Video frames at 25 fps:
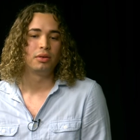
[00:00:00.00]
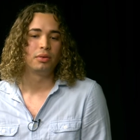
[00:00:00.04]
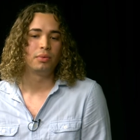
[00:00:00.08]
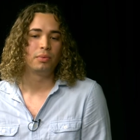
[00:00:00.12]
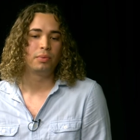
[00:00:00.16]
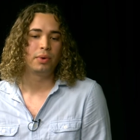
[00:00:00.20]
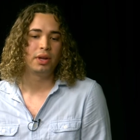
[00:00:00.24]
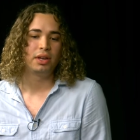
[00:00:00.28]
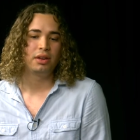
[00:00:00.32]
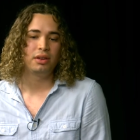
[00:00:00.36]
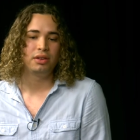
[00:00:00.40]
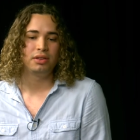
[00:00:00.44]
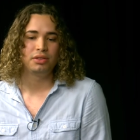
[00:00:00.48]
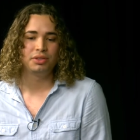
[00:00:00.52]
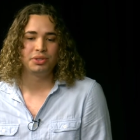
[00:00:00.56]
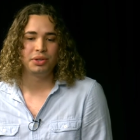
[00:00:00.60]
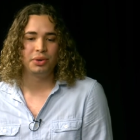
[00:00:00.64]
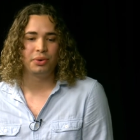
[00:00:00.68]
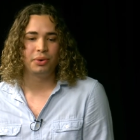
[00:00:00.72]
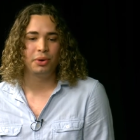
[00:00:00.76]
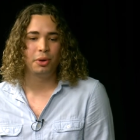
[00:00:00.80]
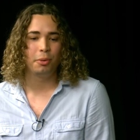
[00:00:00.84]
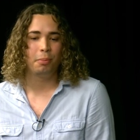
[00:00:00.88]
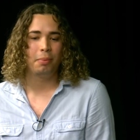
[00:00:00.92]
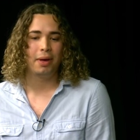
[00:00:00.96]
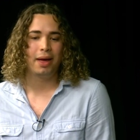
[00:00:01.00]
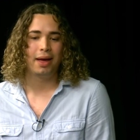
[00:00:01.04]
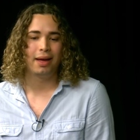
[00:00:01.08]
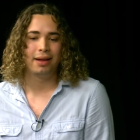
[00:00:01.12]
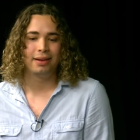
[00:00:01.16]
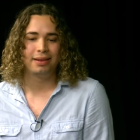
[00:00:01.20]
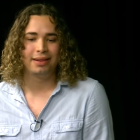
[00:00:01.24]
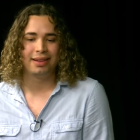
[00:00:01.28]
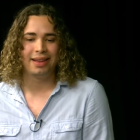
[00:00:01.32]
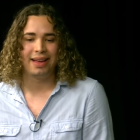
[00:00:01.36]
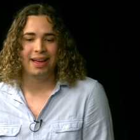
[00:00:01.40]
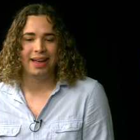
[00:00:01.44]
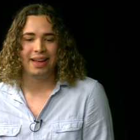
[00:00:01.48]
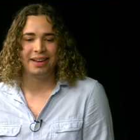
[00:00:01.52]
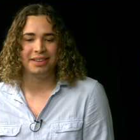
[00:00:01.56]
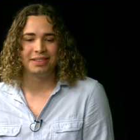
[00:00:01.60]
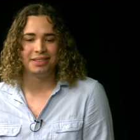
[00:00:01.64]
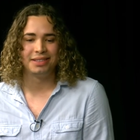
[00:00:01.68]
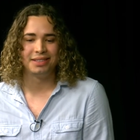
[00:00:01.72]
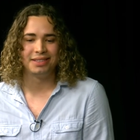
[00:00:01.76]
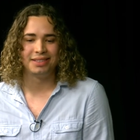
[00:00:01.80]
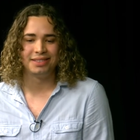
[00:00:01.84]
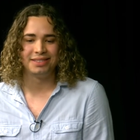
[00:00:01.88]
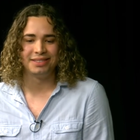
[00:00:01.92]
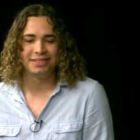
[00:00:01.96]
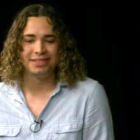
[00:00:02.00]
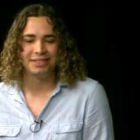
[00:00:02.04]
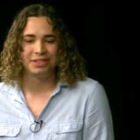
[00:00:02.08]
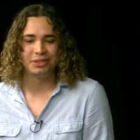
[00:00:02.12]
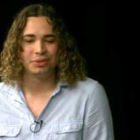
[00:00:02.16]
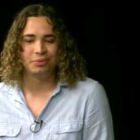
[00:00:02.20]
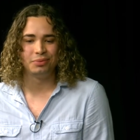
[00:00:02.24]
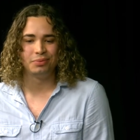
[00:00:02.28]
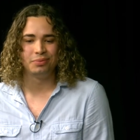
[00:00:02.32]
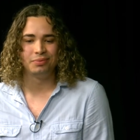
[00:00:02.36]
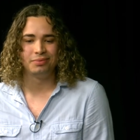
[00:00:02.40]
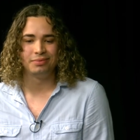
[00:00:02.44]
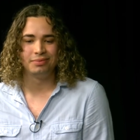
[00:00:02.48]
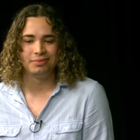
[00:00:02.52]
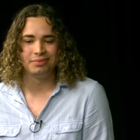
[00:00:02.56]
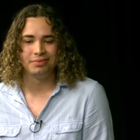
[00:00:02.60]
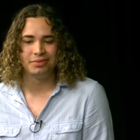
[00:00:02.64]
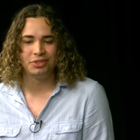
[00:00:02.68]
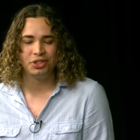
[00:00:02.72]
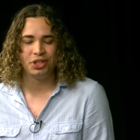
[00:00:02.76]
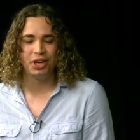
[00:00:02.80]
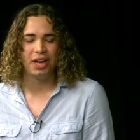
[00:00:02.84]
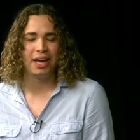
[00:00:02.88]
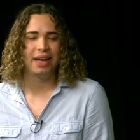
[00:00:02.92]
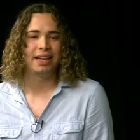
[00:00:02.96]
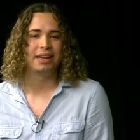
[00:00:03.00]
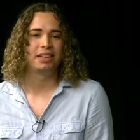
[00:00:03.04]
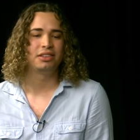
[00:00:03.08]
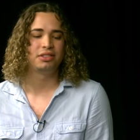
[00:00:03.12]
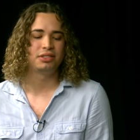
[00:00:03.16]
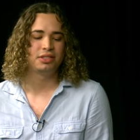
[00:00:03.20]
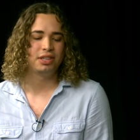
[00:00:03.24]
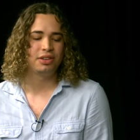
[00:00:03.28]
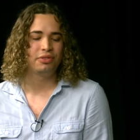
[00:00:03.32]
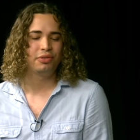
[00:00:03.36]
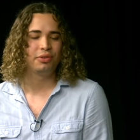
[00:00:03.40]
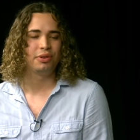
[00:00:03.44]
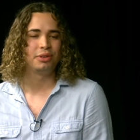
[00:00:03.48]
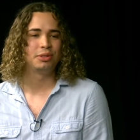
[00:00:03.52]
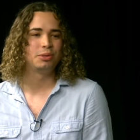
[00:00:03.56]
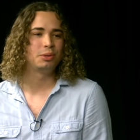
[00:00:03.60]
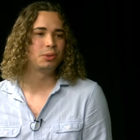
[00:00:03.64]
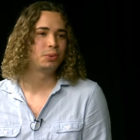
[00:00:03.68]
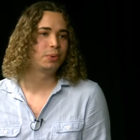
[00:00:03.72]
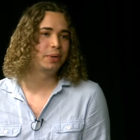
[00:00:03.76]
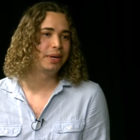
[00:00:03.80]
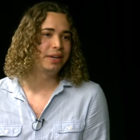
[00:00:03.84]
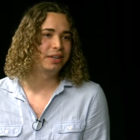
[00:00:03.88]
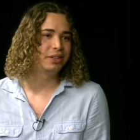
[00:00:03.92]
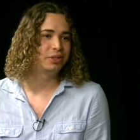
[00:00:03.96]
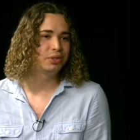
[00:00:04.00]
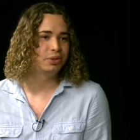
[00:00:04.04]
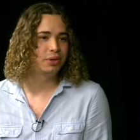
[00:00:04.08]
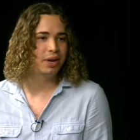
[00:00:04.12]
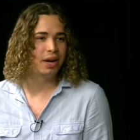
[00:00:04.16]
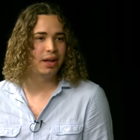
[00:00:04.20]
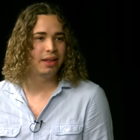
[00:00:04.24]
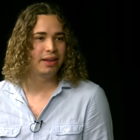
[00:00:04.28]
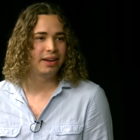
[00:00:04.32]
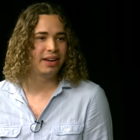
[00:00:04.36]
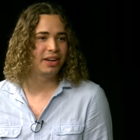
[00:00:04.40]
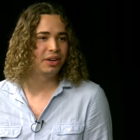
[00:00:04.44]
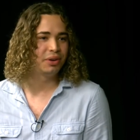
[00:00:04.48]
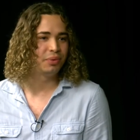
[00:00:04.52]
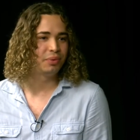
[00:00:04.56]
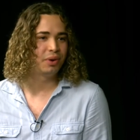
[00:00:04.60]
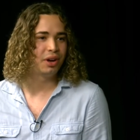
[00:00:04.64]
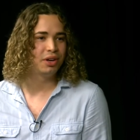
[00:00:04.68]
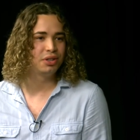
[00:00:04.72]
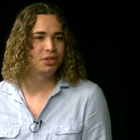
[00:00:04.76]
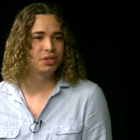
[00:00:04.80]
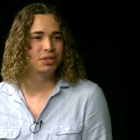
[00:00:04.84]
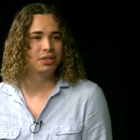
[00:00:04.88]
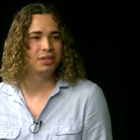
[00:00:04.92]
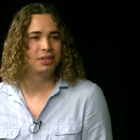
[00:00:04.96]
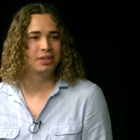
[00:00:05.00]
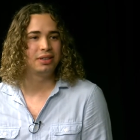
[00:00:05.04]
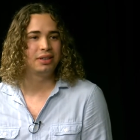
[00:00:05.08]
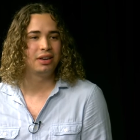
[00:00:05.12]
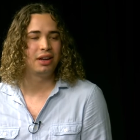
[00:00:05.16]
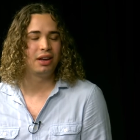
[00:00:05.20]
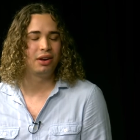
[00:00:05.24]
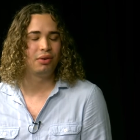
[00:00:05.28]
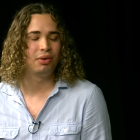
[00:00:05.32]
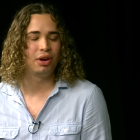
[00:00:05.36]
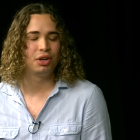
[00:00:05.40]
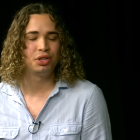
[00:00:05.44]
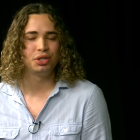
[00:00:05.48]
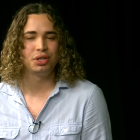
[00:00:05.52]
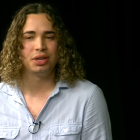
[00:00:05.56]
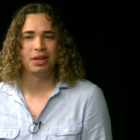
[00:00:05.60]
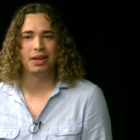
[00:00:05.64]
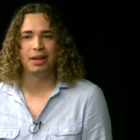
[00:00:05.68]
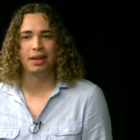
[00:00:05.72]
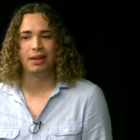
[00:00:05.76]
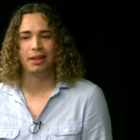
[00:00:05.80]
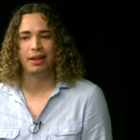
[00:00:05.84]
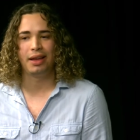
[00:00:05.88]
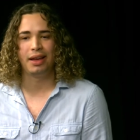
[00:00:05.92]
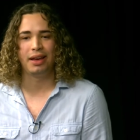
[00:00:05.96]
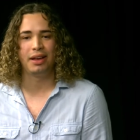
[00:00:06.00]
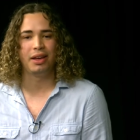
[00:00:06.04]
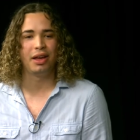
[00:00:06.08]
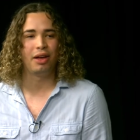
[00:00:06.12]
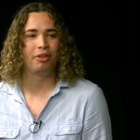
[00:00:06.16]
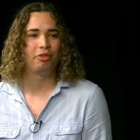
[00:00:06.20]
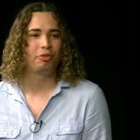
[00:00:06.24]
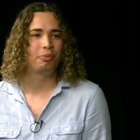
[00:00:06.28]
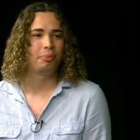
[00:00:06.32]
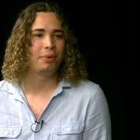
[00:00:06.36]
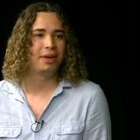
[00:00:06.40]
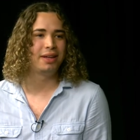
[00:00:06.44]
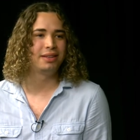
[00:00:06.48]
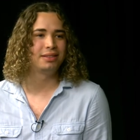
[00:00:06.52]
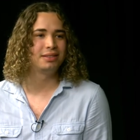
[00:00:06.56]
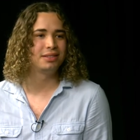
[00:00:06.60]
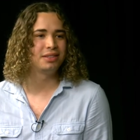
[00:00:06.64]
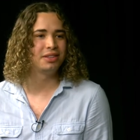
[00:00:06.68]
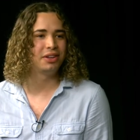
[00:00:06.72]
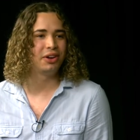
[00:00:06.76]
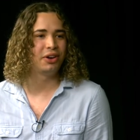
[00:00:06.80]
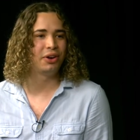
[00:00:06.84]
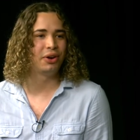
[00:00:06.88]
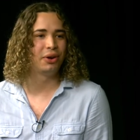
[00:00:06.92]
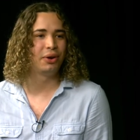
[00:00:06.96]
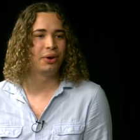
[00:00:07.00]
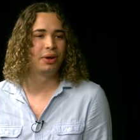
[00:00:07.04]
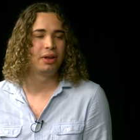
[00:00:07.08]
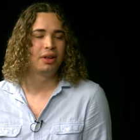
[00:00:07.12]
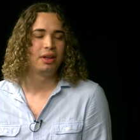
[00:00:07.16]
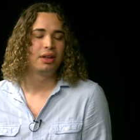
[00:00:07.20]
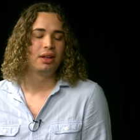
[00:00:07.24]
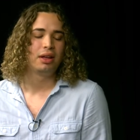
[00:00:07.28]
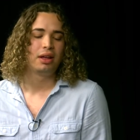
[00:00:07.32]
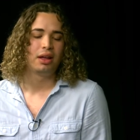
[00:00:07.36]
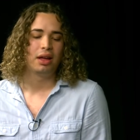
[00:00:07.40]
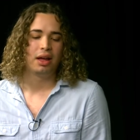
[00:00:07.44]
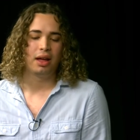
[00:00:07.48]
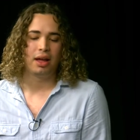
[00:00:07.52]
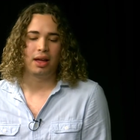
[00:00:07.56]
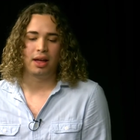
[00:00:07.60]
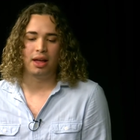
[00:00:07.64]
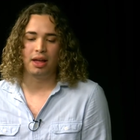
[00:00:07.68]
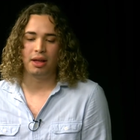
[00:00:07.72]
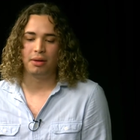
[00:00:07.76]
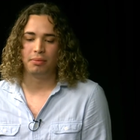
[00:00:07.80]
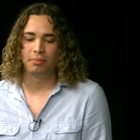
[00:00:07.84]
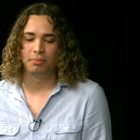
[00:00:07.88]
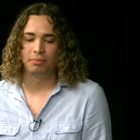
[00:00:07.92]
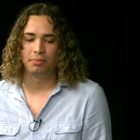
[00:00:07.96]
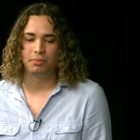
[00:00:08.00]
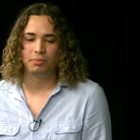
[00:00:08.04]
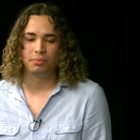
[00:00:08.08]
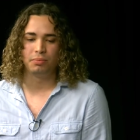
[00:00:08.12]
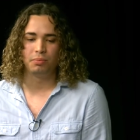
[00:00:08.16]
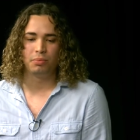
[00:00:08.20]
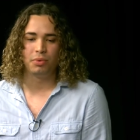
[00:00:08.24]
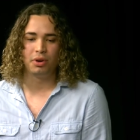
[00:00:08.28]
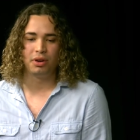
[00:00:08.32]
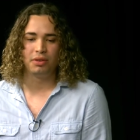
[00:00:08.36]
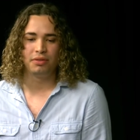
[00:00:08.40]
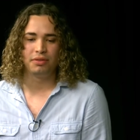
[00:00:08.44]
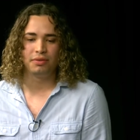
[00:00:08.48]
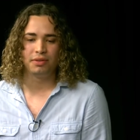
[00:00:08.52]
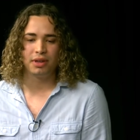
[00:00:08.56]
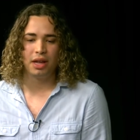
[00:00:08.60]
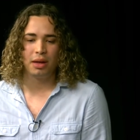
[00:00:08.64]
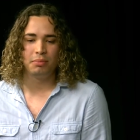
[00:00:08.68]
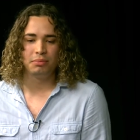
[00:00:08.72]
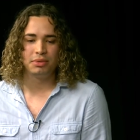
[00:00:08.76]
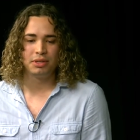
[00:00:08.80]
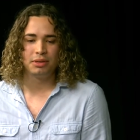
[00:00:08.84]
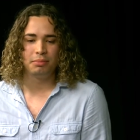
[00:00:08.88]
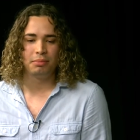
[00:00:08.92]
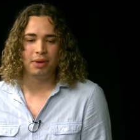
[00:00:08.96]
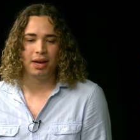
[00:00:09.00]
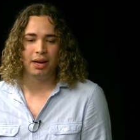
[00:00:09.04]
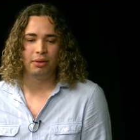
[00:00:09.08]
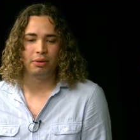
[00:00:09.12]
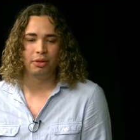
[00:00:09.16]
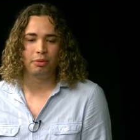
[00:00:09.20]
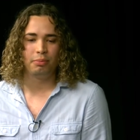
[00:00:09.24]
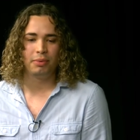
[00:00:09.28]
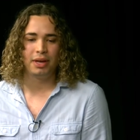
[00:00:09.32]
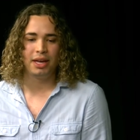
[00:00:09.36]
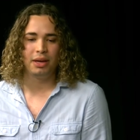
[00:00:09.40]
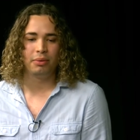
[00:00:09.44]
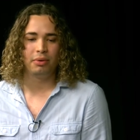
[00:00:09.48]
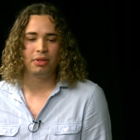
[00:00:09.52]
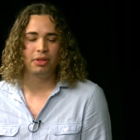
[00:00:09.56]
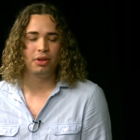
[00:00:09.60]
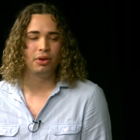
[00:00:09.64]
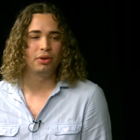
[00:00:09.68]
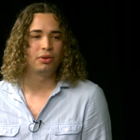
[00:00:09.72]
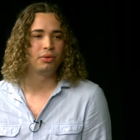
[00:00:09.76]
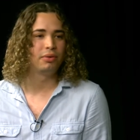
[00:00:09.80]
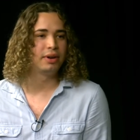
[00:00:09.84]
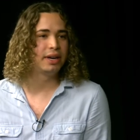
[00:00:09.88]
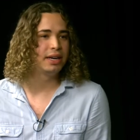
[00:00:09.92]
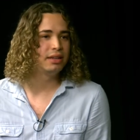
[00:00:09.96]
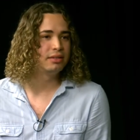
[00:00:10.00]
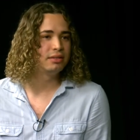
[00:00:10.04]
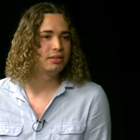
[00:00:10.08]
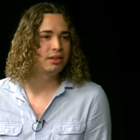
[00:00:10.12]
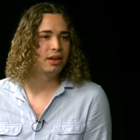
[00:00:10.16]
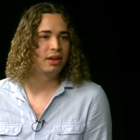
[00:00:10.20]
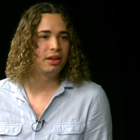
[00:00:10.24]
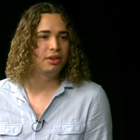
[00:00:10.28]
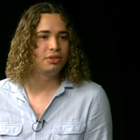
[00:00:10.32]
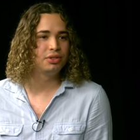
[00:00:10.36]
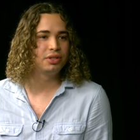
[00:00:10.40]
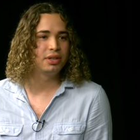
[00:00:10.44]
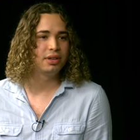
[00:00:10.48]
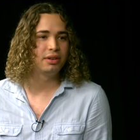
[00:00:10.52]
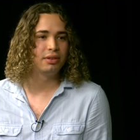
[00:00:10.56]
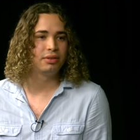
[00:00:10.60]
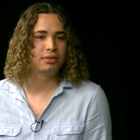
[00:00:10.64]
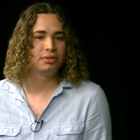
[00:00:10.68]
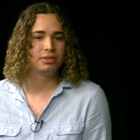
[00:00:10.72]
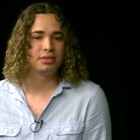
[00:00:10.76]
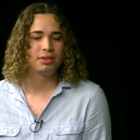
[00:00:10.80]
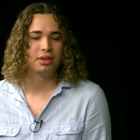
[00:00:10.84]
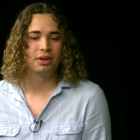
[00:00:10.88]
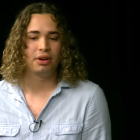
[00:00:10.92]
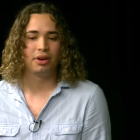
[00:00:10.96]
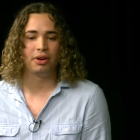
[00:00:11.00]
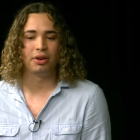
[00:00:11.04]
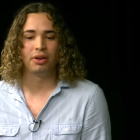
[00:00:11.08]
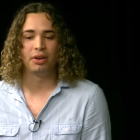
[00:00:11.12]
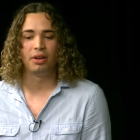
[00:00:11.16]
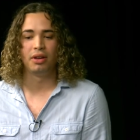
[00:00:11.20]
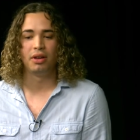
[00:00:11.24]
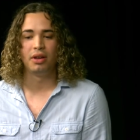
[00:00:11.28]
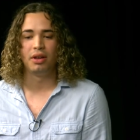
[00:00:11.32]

When you talk about that difference between Australia and Russian, uh, Russia and their government, so um, what comes to mind of me with your research and also